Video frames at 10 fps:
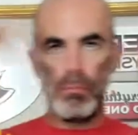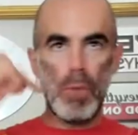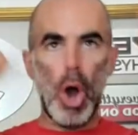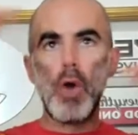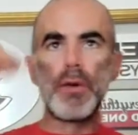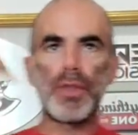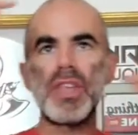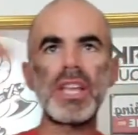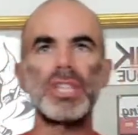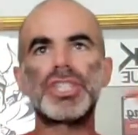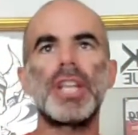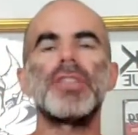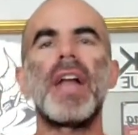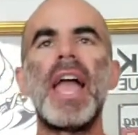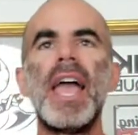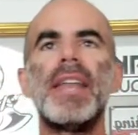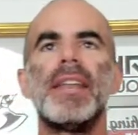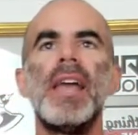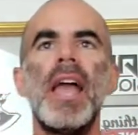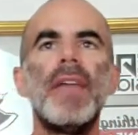overthinking shit in your
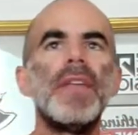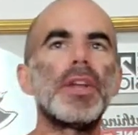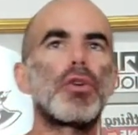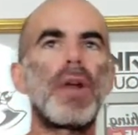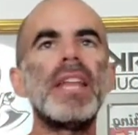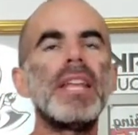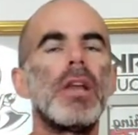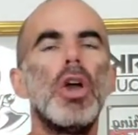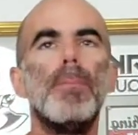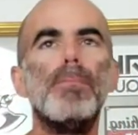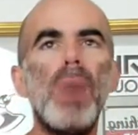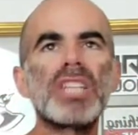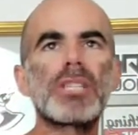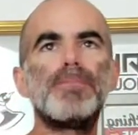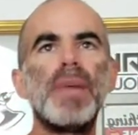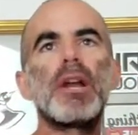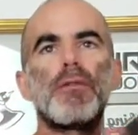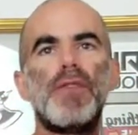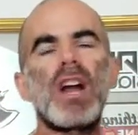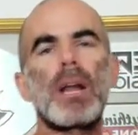head, and then creating much bigger
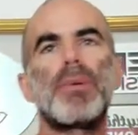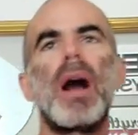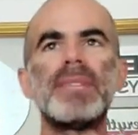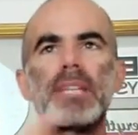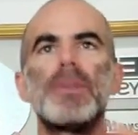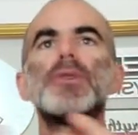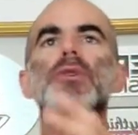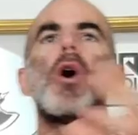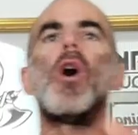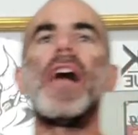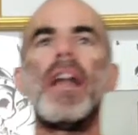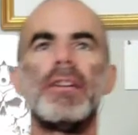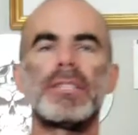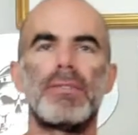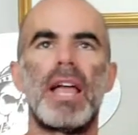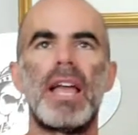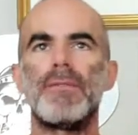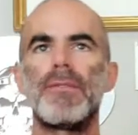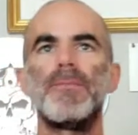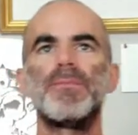fucking problems. That's what we do in all areas of life.
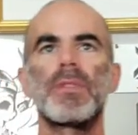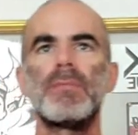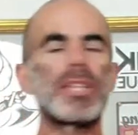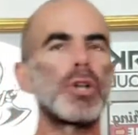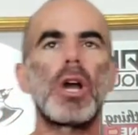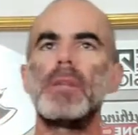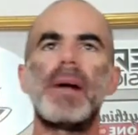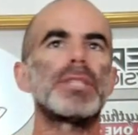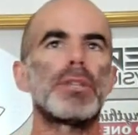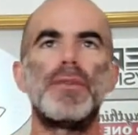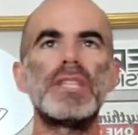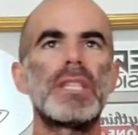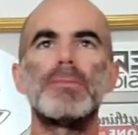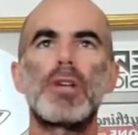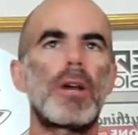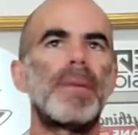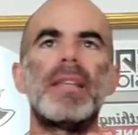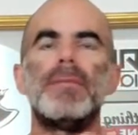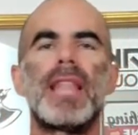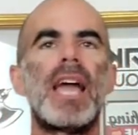not talking about just physically, I'm talking about
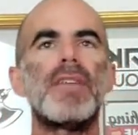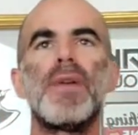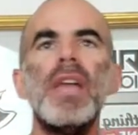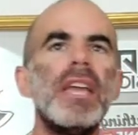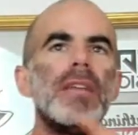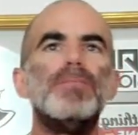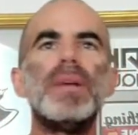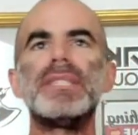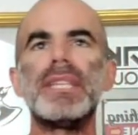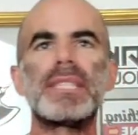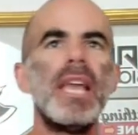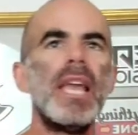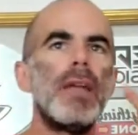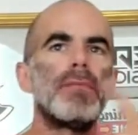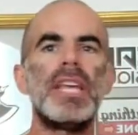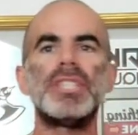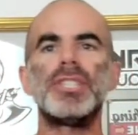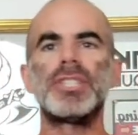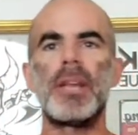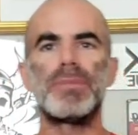in life, in business, in
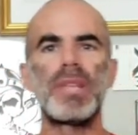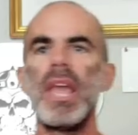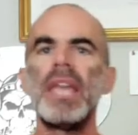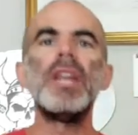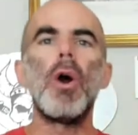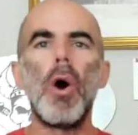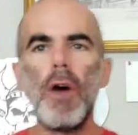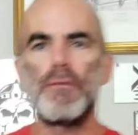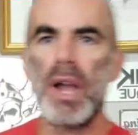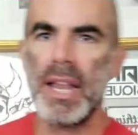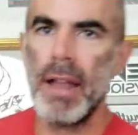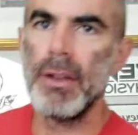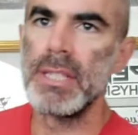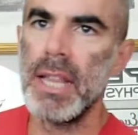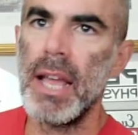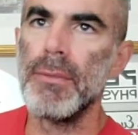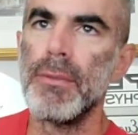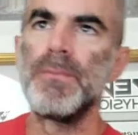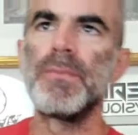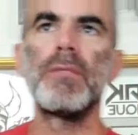relationships, in all fucking areas of life.
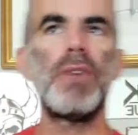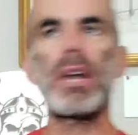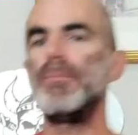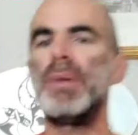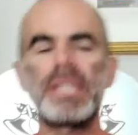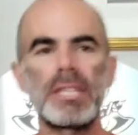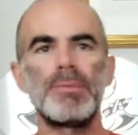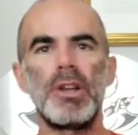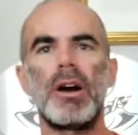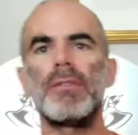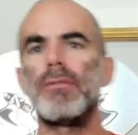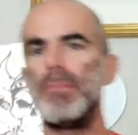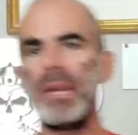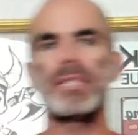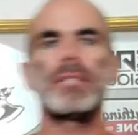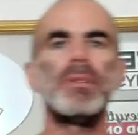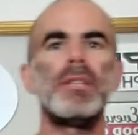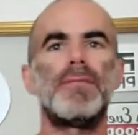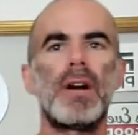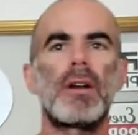Fucking pisses me off. Pisses me the
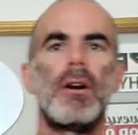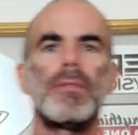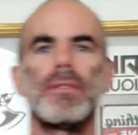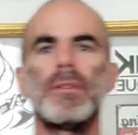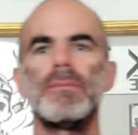fuck off.